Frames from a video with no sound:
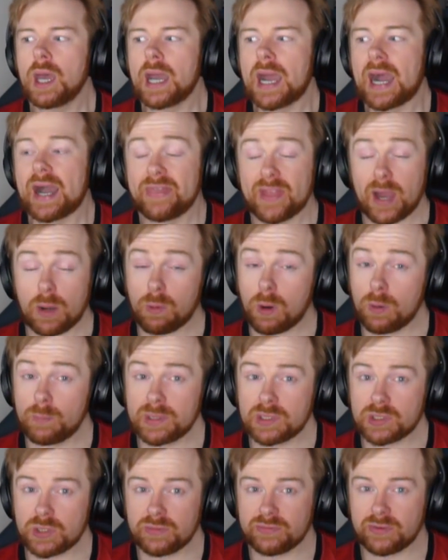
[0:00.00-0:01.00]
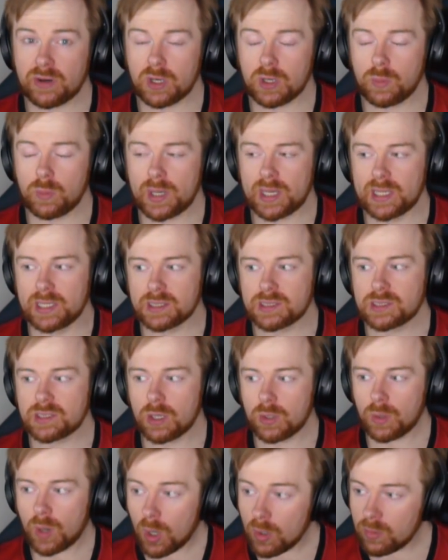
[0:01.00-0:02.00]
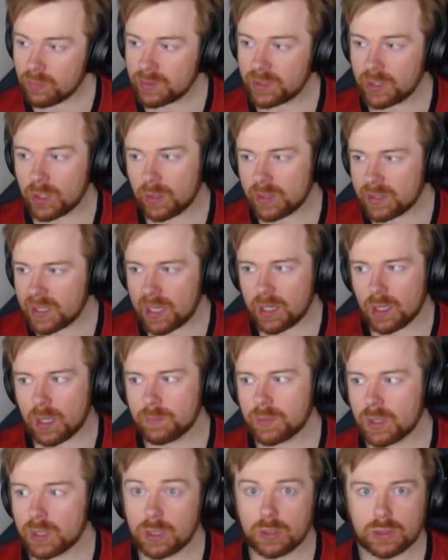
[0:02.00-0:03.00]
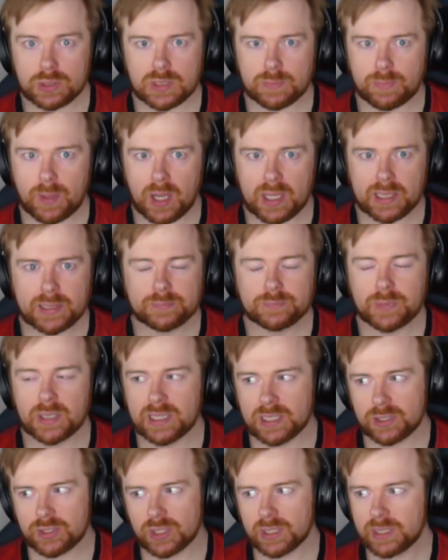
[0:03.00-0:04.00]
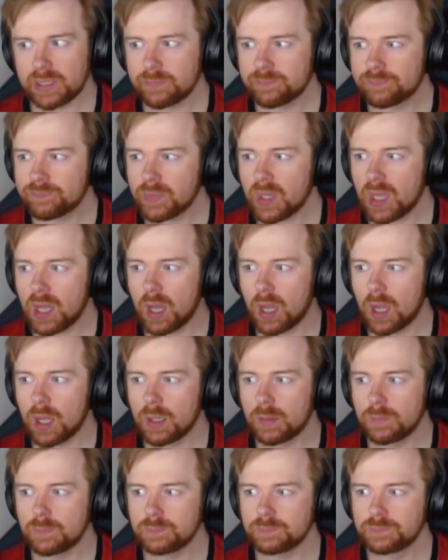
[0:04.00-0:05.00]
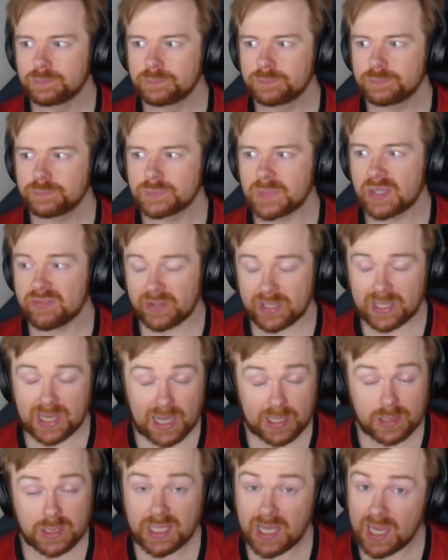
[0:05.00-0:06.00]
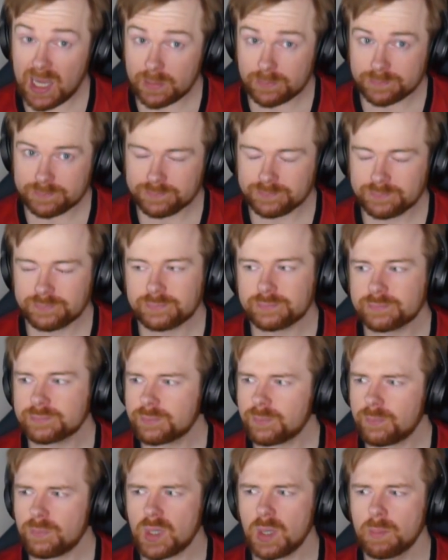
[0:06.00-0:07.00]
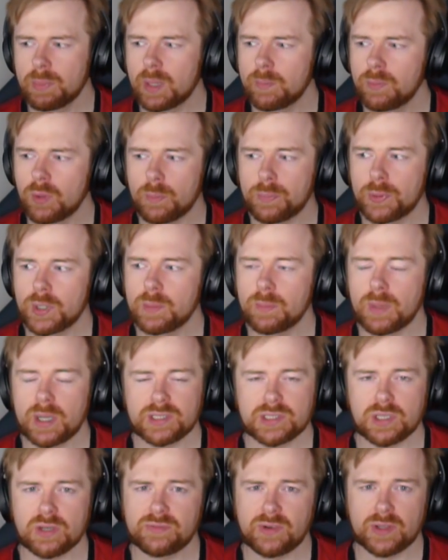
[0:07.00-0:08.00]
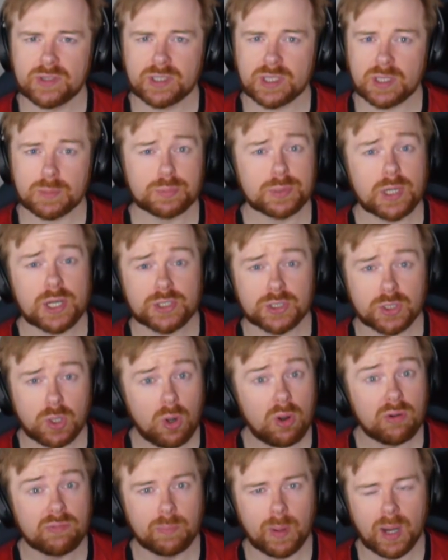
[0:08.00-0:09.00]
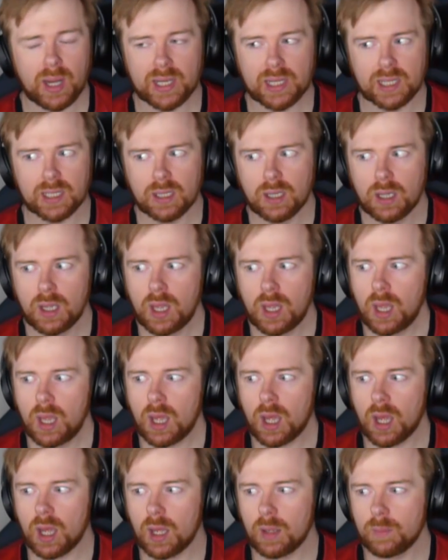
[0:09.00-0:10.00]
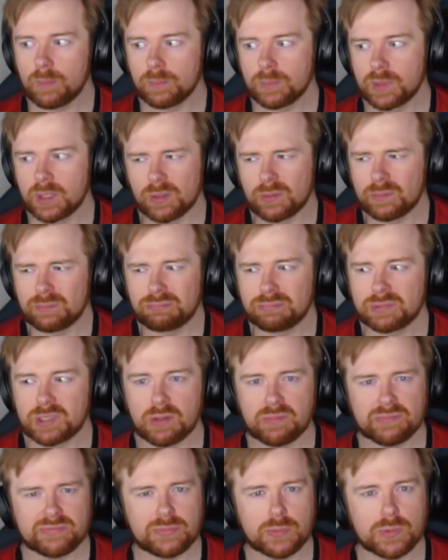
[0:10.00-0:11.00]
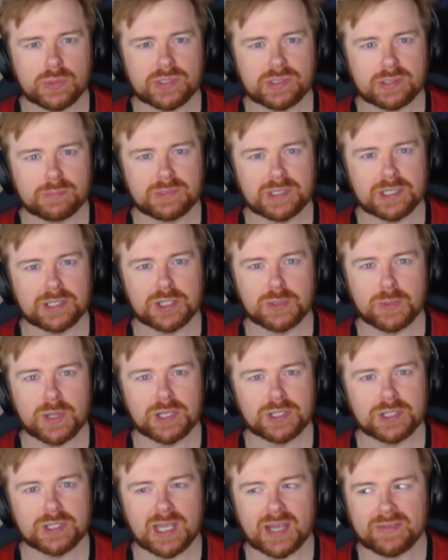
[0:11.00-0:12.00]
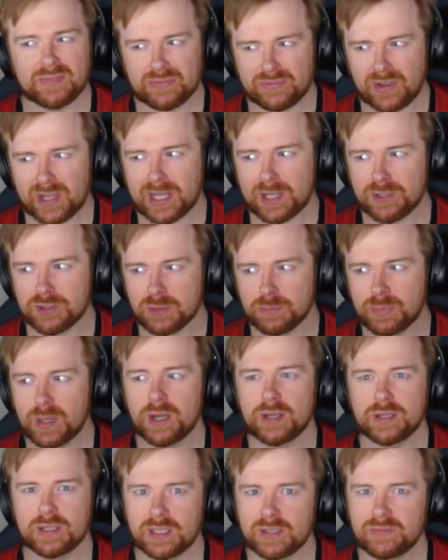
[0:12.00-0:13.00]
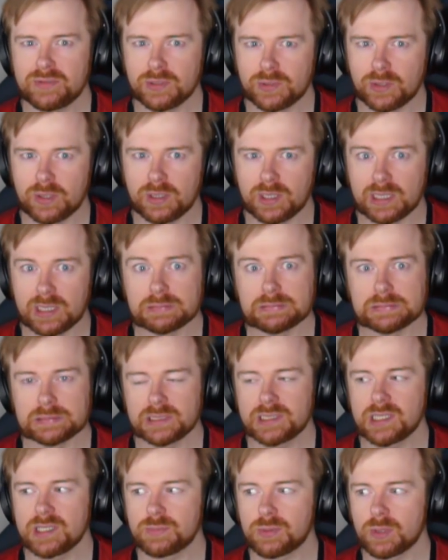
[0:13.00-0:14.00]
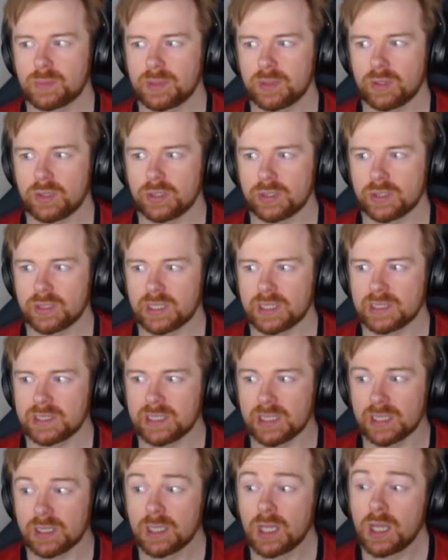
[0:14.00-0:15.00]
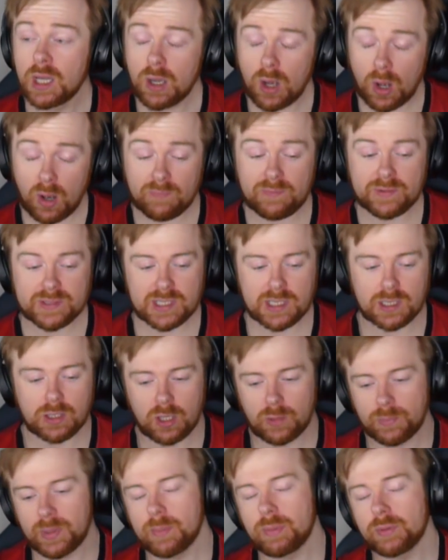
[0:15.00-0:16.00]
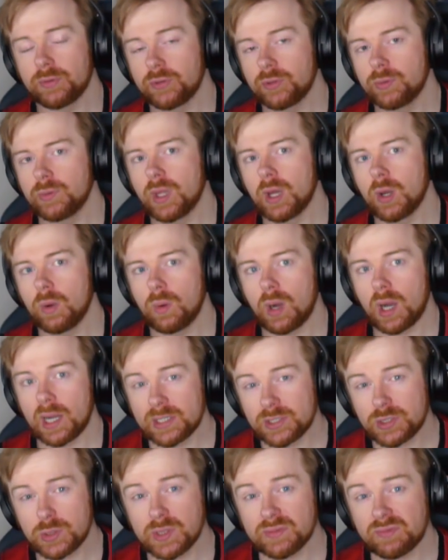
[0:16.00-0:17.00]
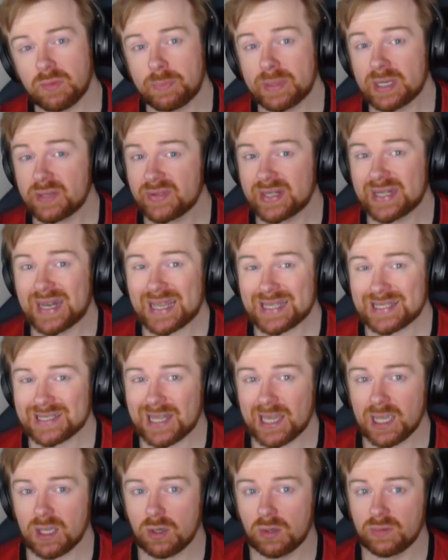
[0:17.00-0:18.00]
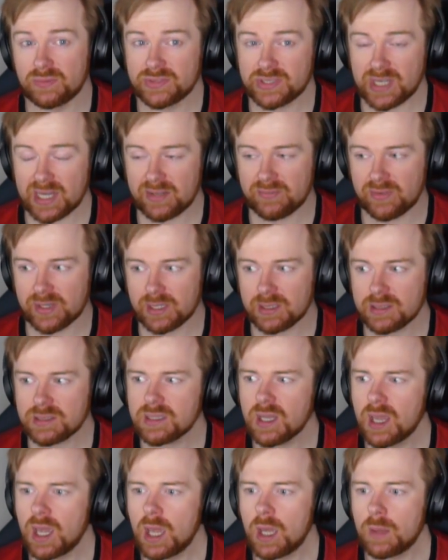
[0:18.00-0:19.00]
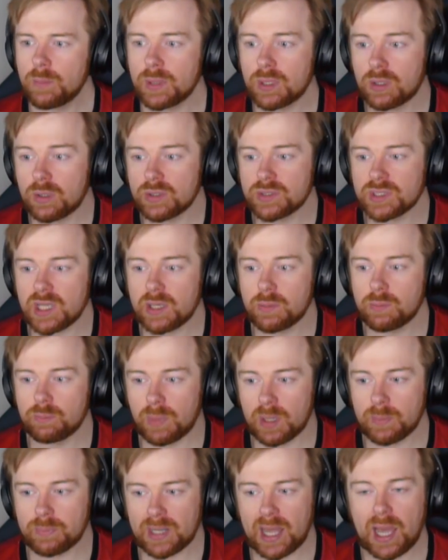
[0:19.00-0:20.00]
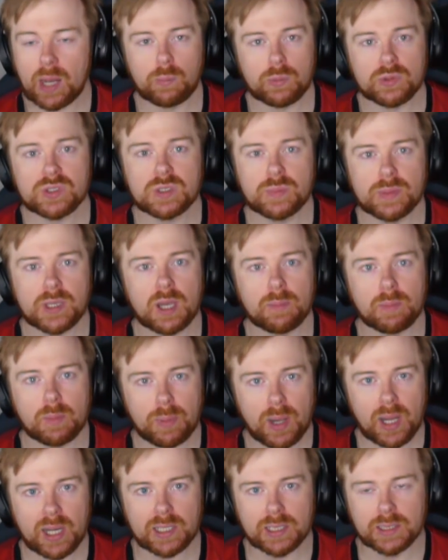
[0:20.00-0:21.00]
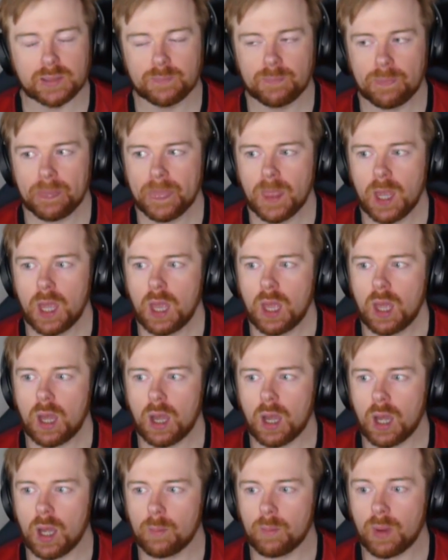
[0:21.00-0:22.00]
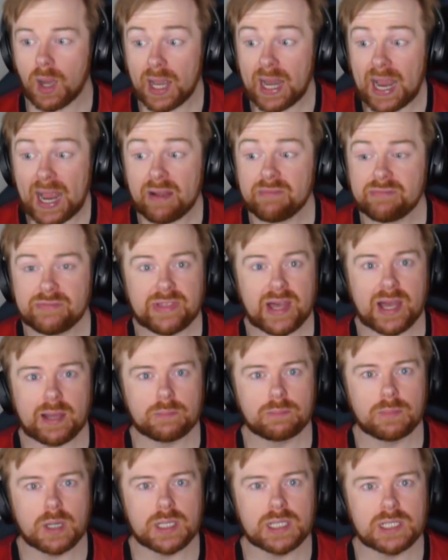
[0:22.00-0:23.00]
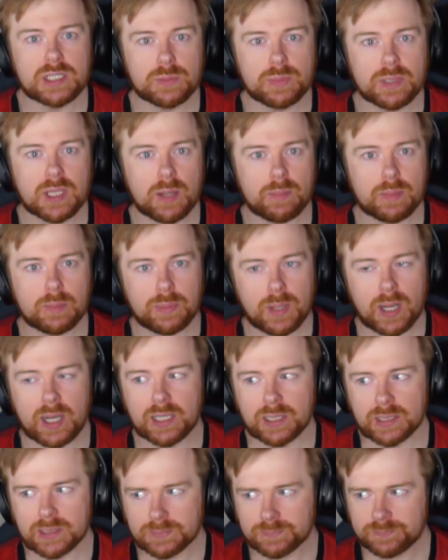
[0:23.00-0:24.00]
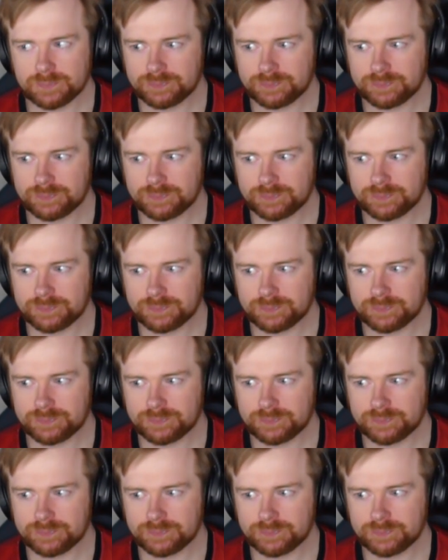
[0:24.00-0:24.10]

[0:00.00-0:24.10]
and that won't be too far away. So hope, again, I'm going to look to buy initially. If I can, I can. But I'm not putting myself under the pressure of buying. Don't force a situation to have a financial burden if you're not like, this is probably not a good idea. Obviously, a lot of people do know. I do have a bit of a nest egg of savings because my plan was to become a pilot. I have that money to become a pilot,